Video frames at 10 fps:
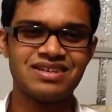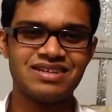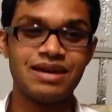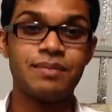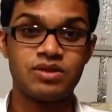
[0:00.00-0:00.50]

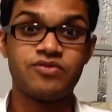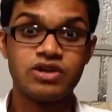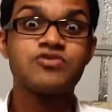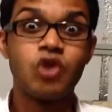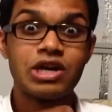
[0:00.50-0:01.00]
I mean, the
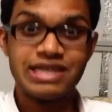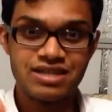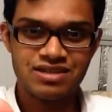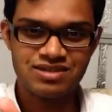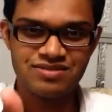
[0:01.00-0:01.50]
first
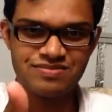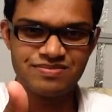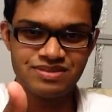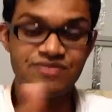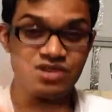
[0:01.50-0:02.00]
volunteer,
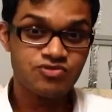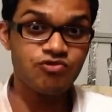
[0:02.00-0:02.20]
when